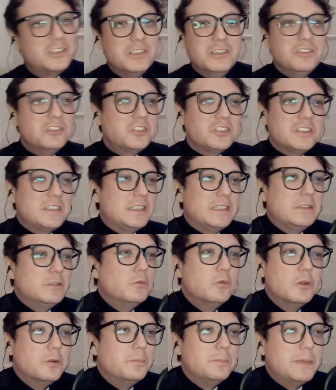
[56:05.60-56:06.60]
usually you
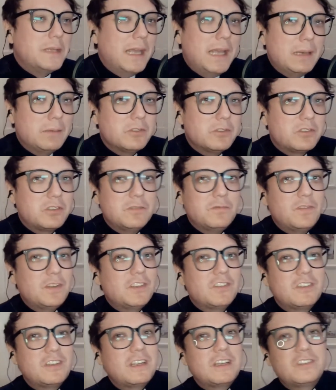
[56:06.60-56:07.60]
wouldn't be able to
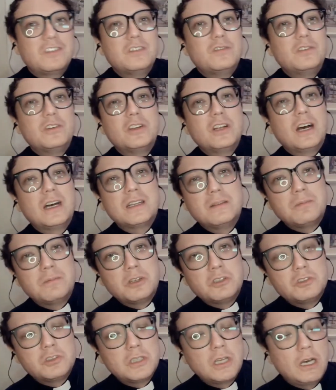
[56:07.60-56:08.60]
visit us if you're not in
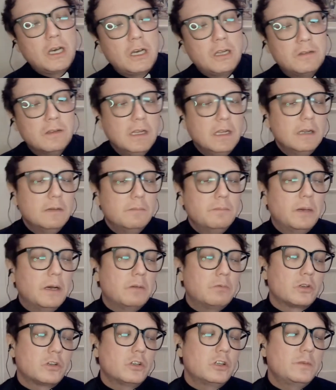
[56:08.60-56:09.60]
Montreal,
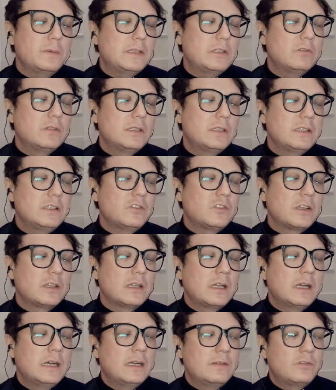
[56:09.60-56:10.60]
but we're going to be doing these
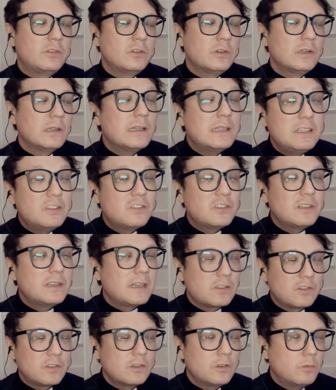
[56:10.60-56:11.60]
online for at least the
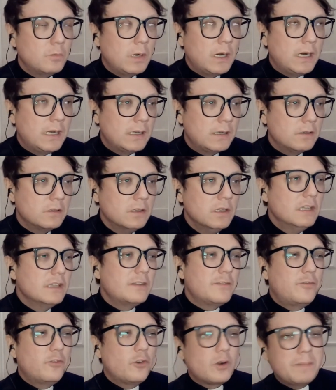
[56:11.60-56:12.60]
next little while.
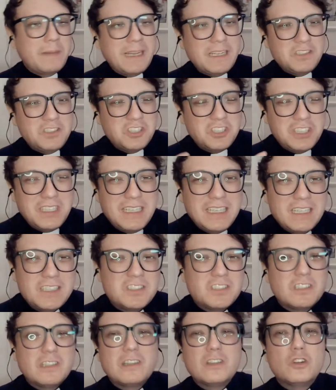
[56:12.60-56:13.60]
The format's
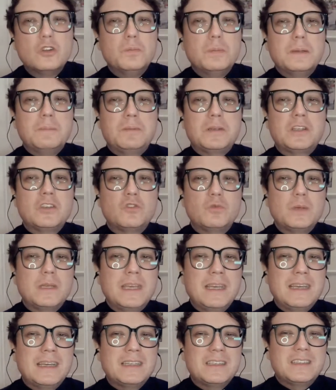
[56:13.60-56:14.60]
changed a little bit because we
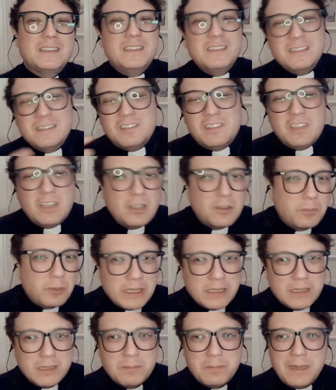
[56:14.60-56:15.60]
can't,
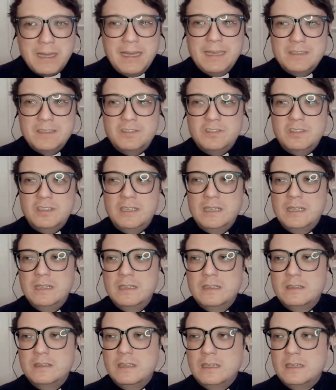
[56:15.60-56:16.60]
celebrating the Mass
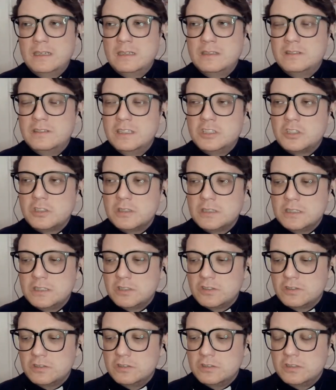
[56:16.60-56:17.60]

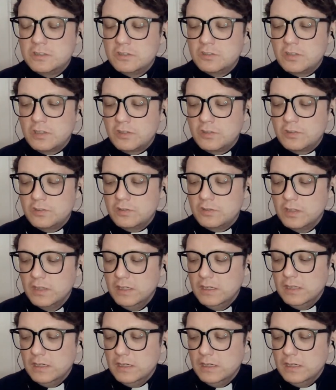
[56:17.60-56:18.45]
digitally just doesn't